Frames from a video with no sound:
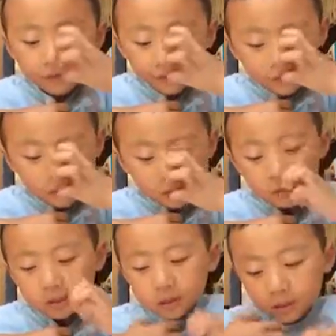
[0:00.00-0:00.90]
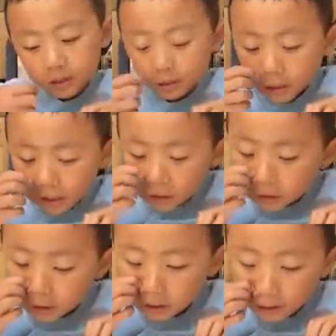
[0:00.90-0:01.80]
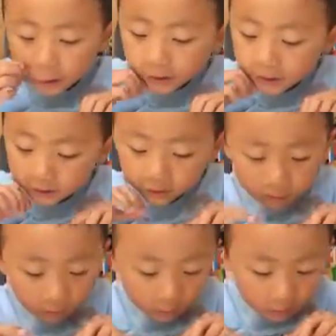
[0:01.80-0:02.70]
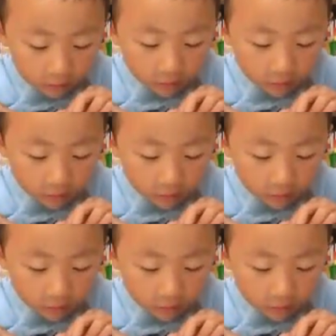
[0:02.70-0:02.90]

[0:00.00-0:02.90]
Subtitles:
Fiercely's skinny tail.